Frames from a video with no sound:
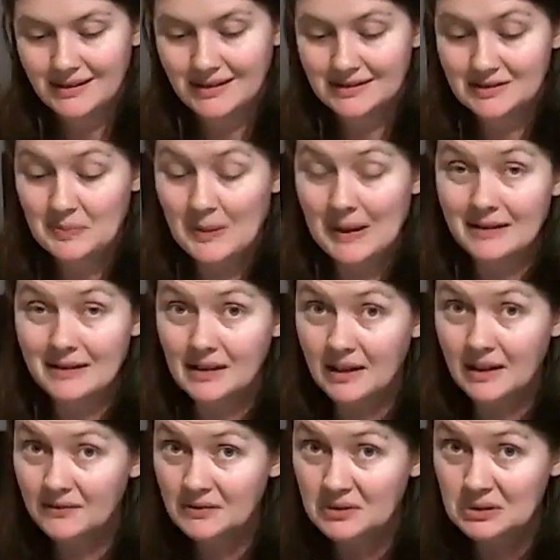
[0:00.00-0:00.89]
and spike
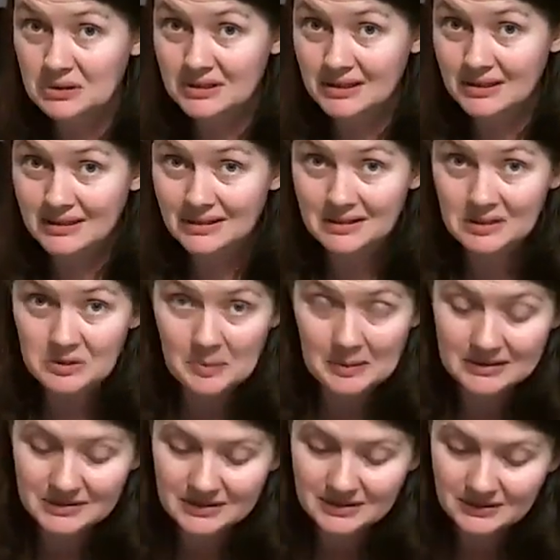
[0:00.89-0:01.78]
lavender is an
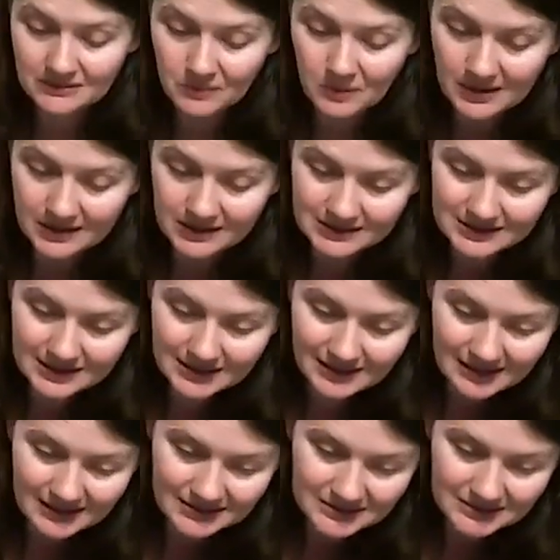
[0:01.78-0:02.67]
inexpensive one. It's a
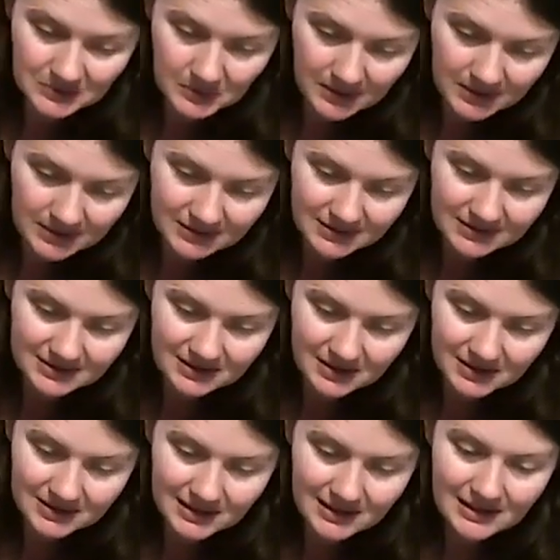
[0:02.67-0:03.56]
nice one. These
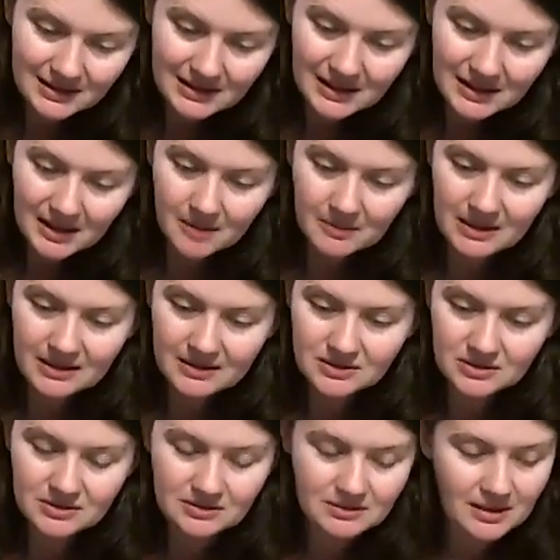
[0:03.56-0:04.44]
aren't, I'm
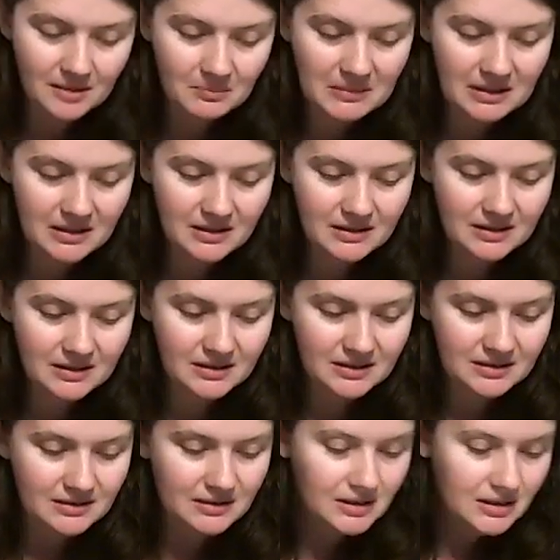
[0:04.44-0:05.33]

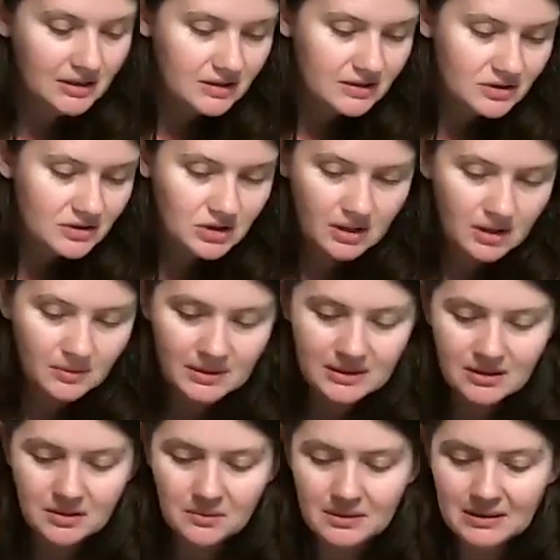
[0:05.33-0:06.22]
not
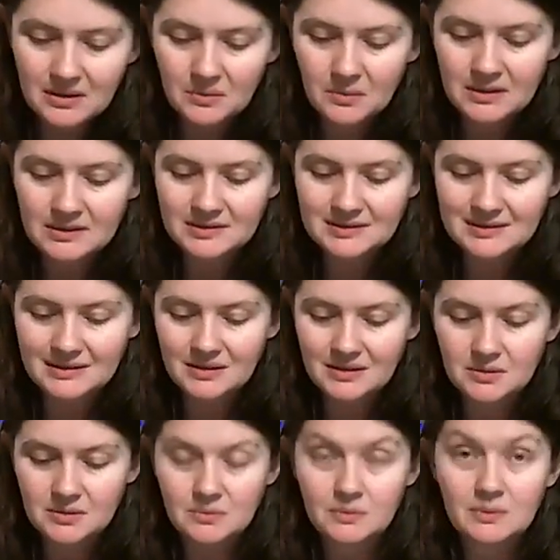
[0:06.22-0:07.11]
showing you any ones that
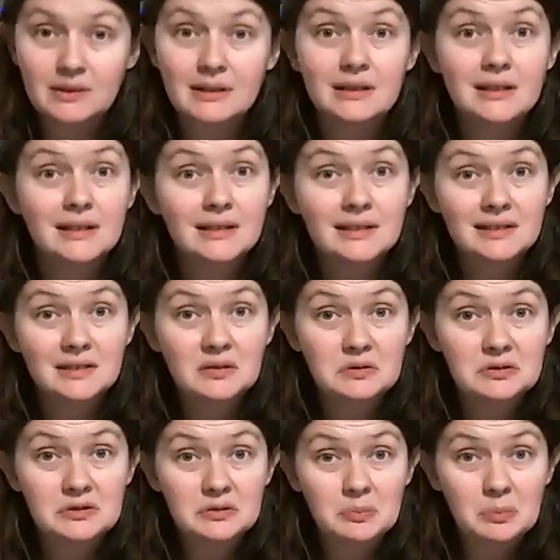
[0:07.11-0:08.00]
are really
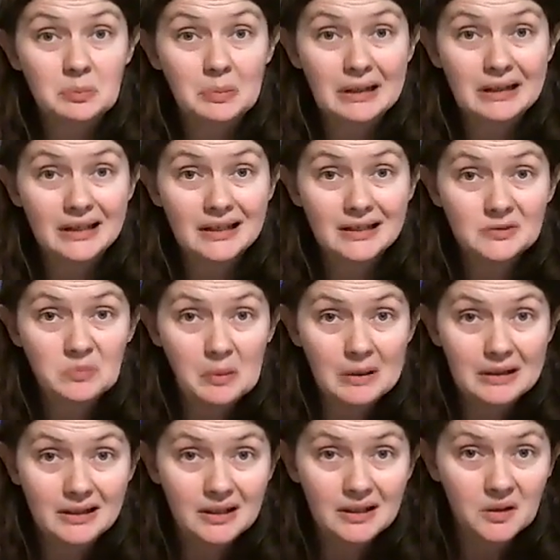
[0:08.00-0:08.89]

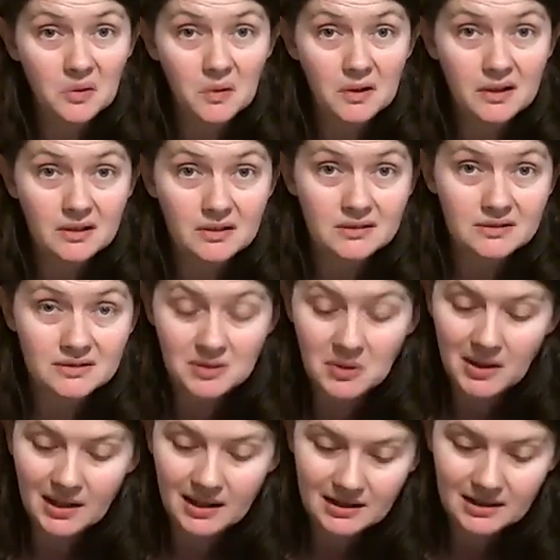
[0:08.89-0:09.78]
spendy oils,
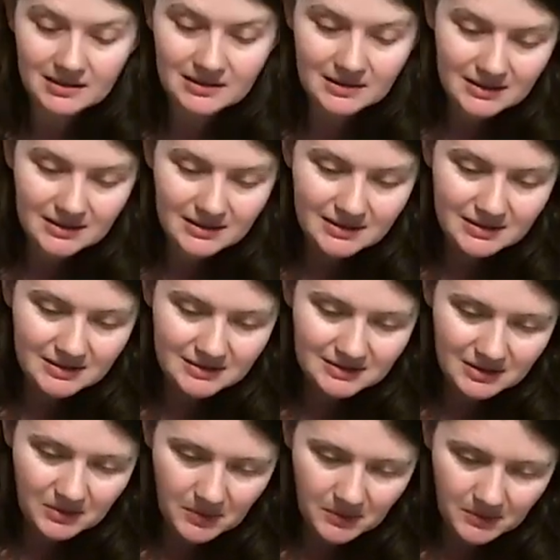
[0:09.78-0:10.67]
okay?
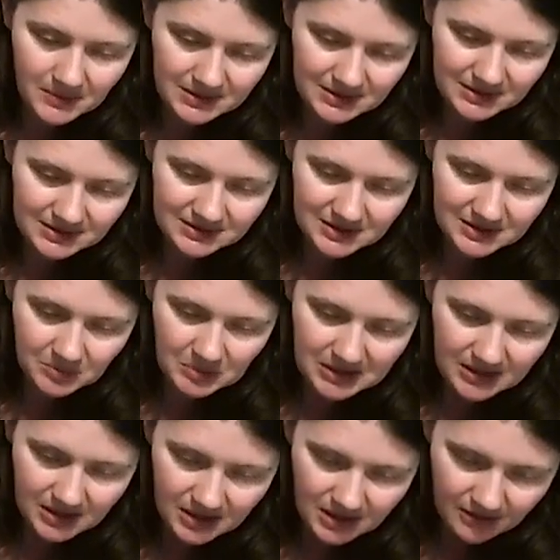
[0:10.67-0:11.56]
So we want this to
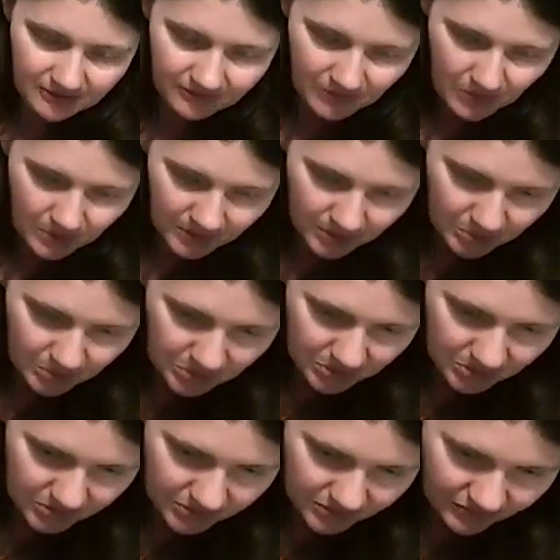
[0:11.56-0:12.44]
be
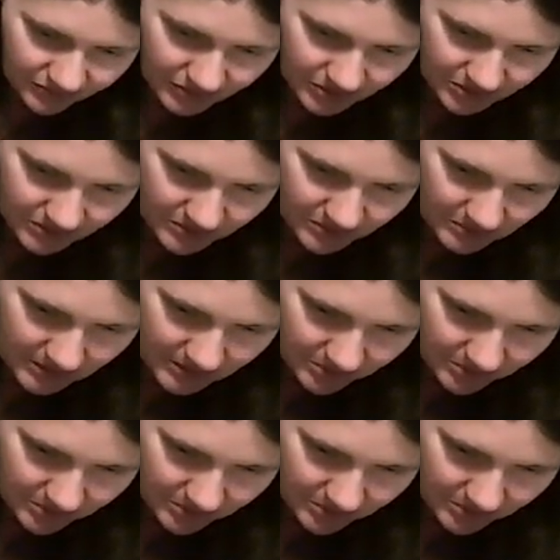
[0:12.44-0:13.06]
affordable for you to be